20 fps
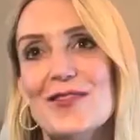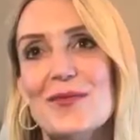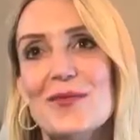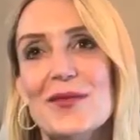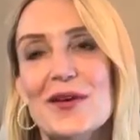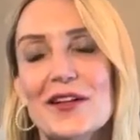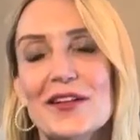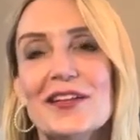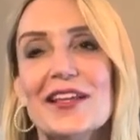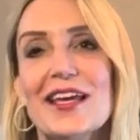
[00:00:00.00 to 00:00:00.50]

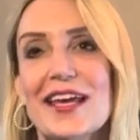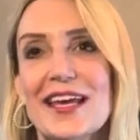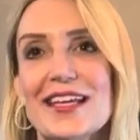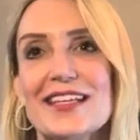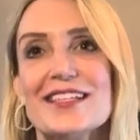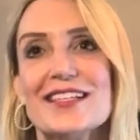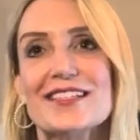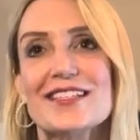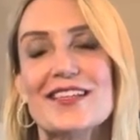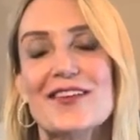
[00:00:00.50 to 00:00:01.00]
Middle
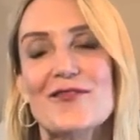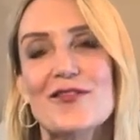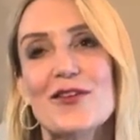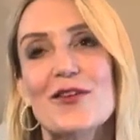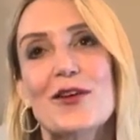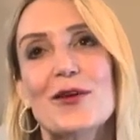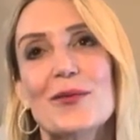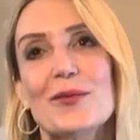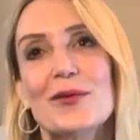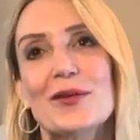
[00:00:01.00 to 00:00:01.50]
Ages, if you
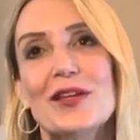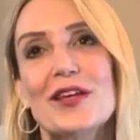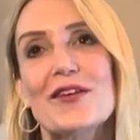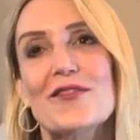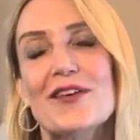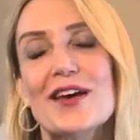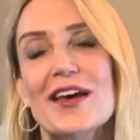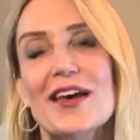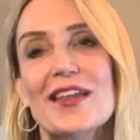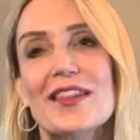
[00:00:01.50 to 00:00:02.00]
can believe
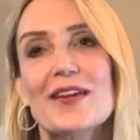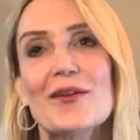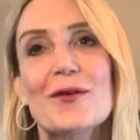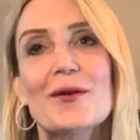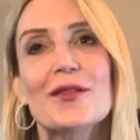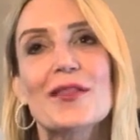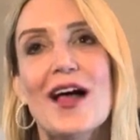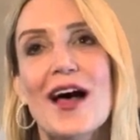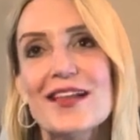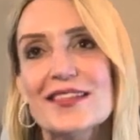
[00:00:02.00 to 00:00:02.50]
it. And there
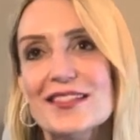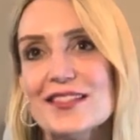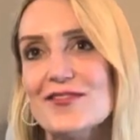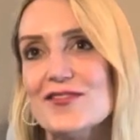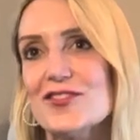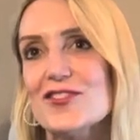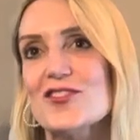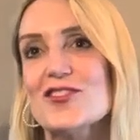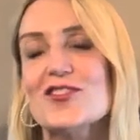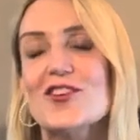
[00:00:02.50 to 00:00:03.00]
were lots of
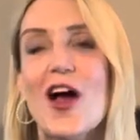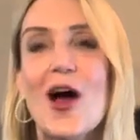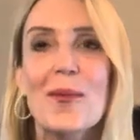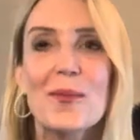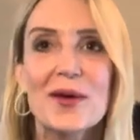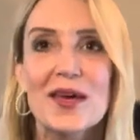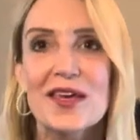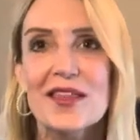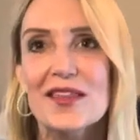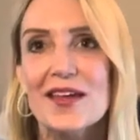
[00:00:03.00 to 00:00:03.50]

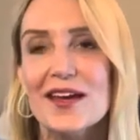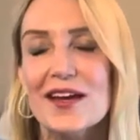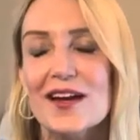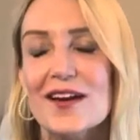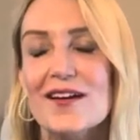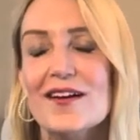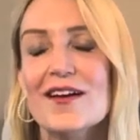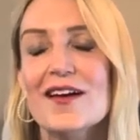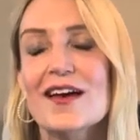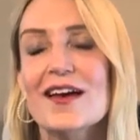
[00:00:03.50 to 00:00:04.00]
shopping
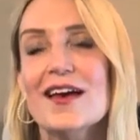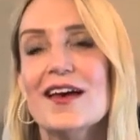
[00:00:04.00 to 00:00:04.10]
there.